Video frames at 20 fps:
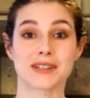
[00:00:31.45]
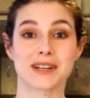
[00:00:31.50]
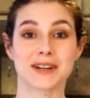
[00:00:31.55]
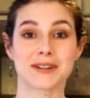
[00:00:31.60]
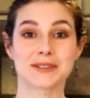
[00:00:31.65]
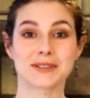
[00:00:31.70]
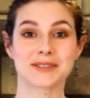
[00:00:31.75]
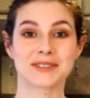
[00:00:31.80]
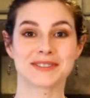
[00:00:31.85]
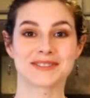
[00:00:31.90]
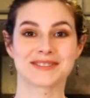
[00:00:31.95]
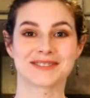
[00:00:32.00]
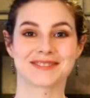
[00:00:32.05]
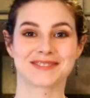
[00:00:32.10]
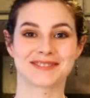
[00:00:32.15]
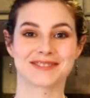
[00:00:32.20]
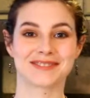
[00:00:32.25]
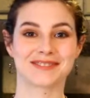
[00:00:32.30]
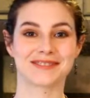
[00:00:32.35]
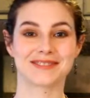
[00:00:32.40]
out,
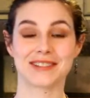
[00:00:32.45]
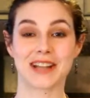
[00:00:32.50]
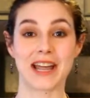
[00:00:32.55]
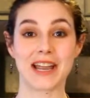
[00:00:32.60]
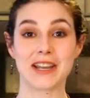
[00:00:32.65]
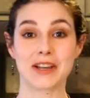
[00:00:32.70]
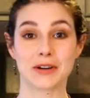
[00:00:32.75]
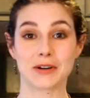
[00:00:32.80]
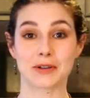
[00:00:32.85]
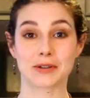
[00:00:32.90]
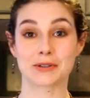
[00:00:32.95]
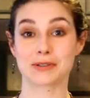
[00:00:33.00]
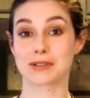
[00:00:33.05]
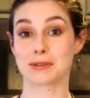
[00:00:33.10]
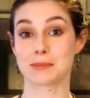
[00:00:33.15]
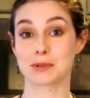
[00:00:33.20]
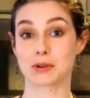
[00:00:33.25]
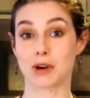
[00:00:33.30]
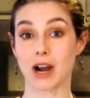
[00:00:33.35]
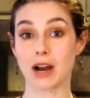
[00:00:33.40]
like or
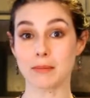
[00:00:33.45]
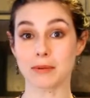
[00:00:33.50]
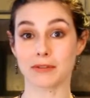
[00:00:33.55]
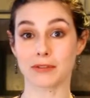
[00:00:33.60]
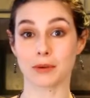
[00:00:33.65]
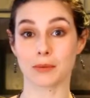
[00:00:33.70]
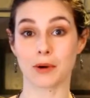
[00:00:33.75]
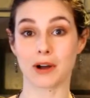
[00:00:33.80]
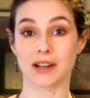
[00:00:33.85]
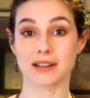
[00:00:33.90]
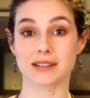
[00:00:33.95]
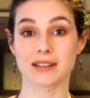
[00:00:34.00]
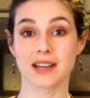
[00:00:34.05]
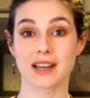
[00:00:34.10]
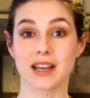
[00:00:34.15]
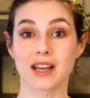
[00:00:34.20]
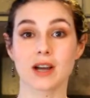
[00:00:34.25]
subscribe if you want.